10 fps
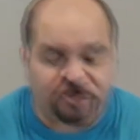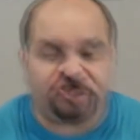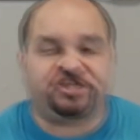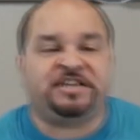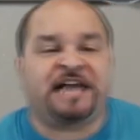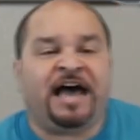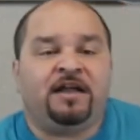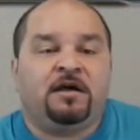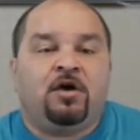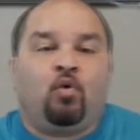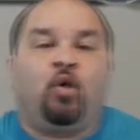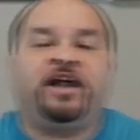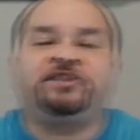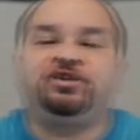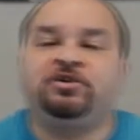Do you see that? What
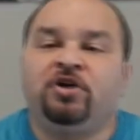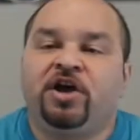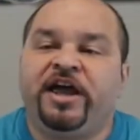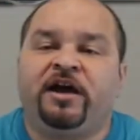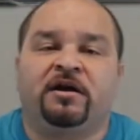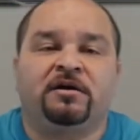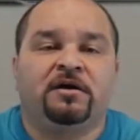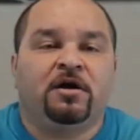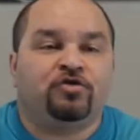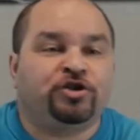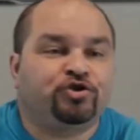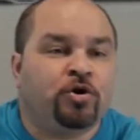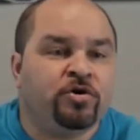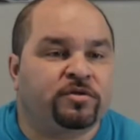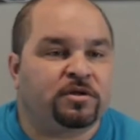did you hear? The
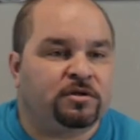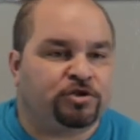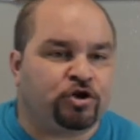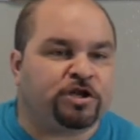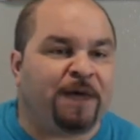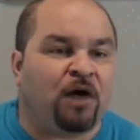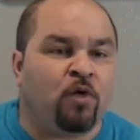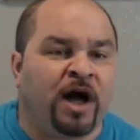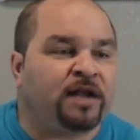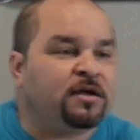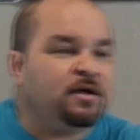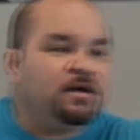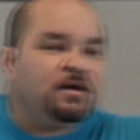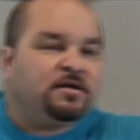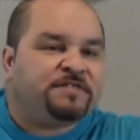truth. The truth about what?
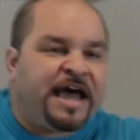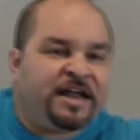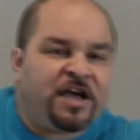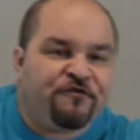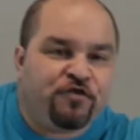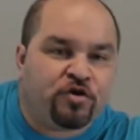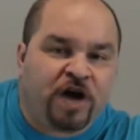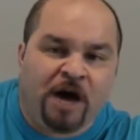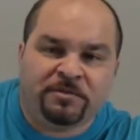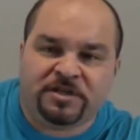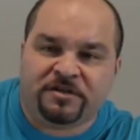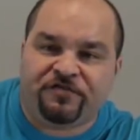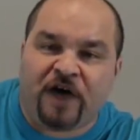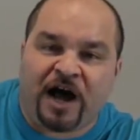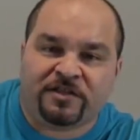That if you come to the
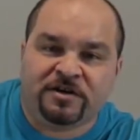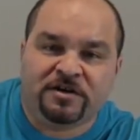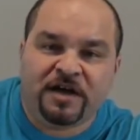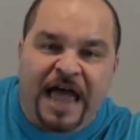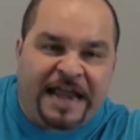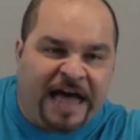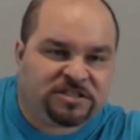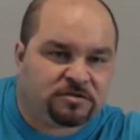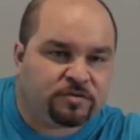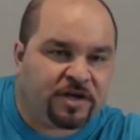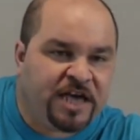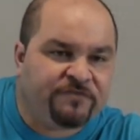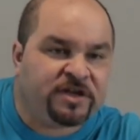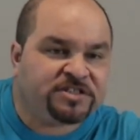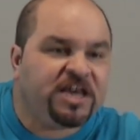Father and ask for
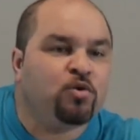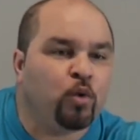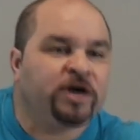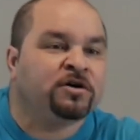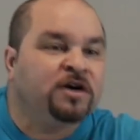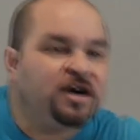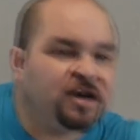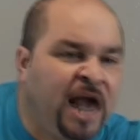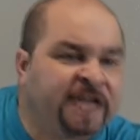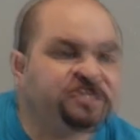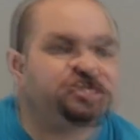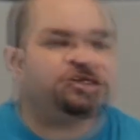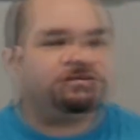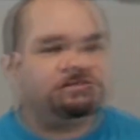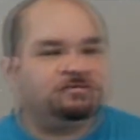forgiveness, He will cleanse
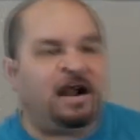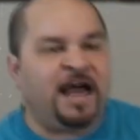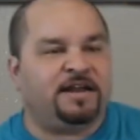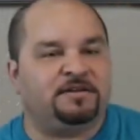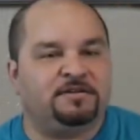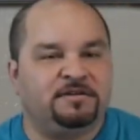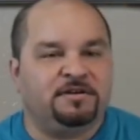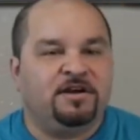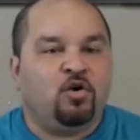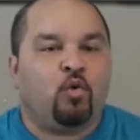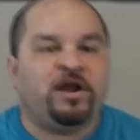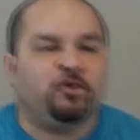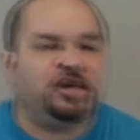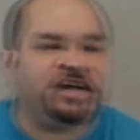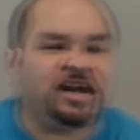you, right? When
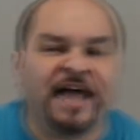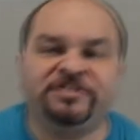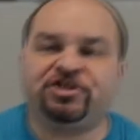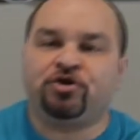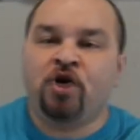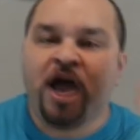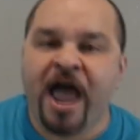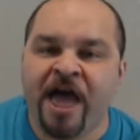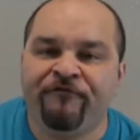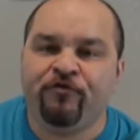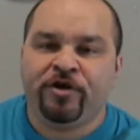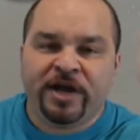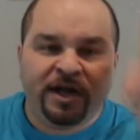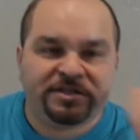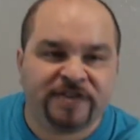will He cleanse you?
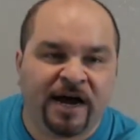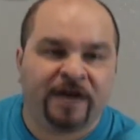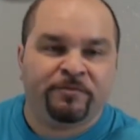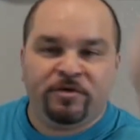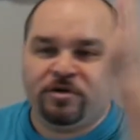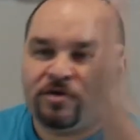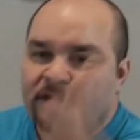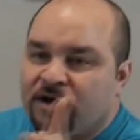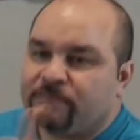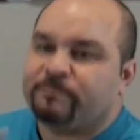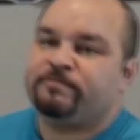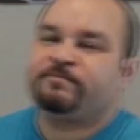Every time you come.